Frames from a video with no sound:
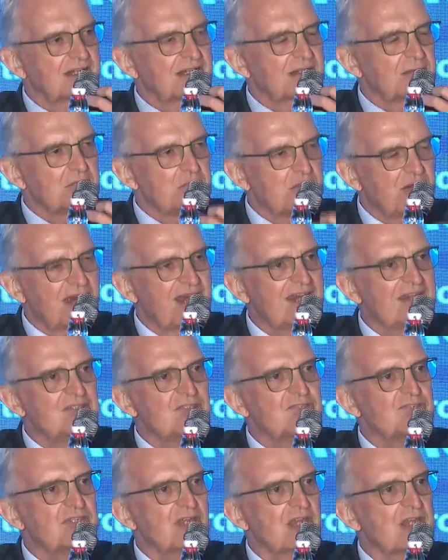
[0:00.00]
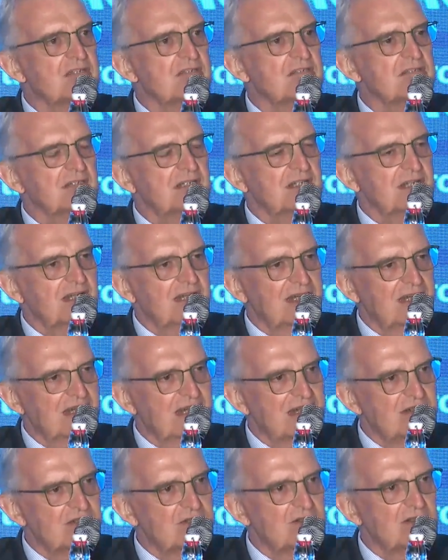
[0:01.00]
mindset
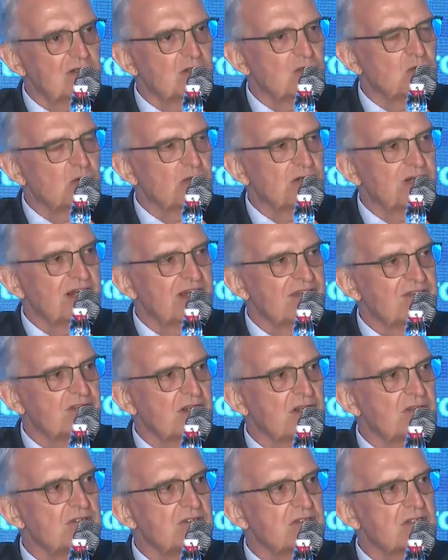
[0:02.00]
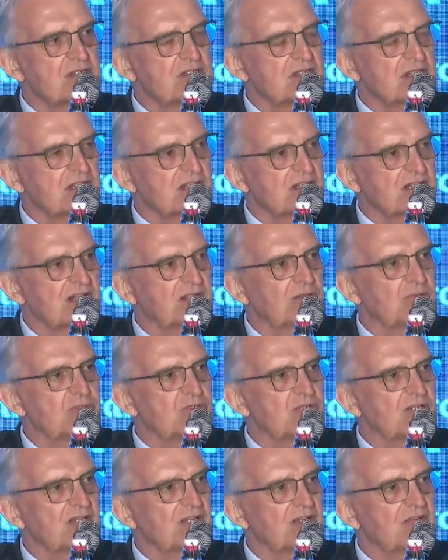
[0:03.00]
into the organization, into the
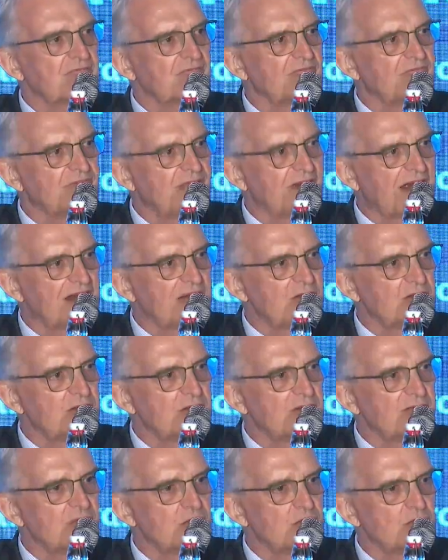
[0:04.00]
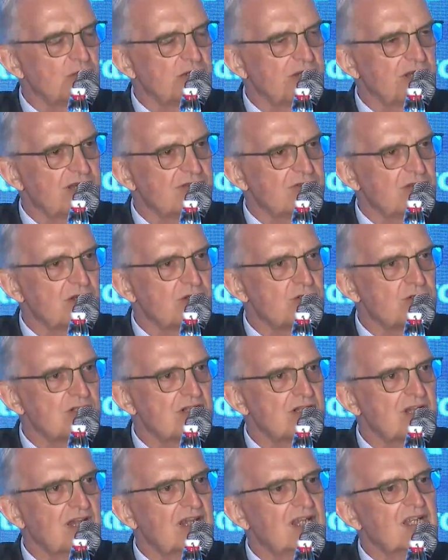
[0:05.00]
culture and value of the
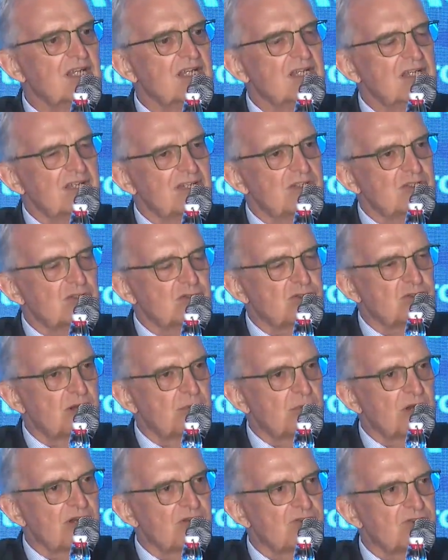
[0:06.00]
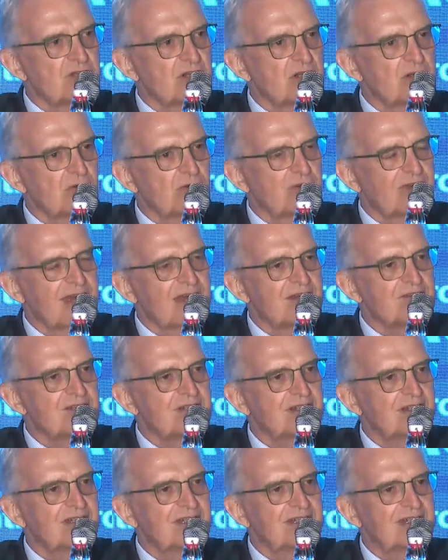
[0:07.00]
organization, so much so that
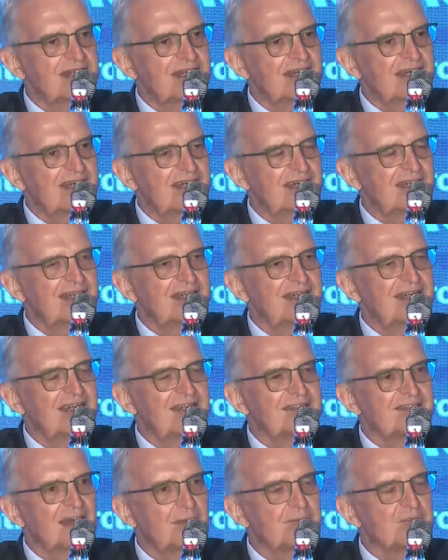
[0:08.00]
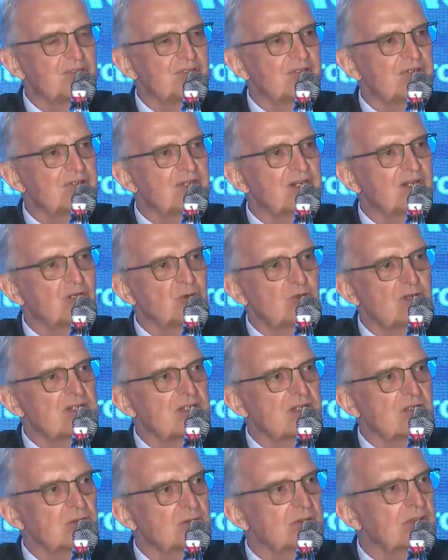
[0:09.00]
it's absolutely
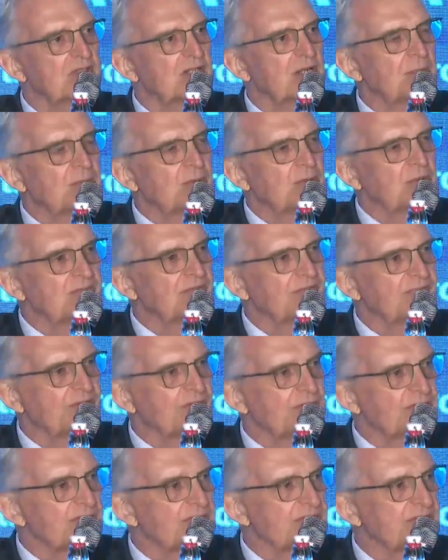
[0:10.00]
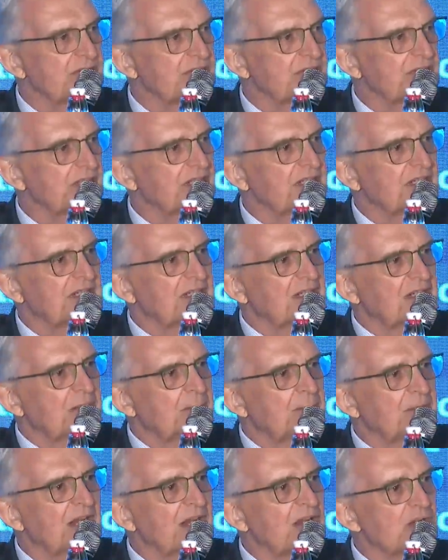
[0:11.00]
critical upon first
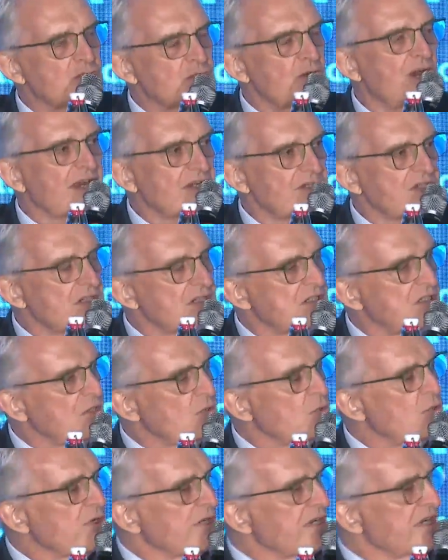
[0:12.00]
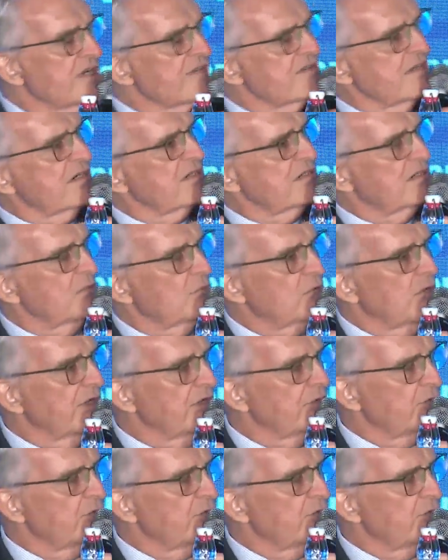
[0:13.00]
being attracted to the organization, that one of the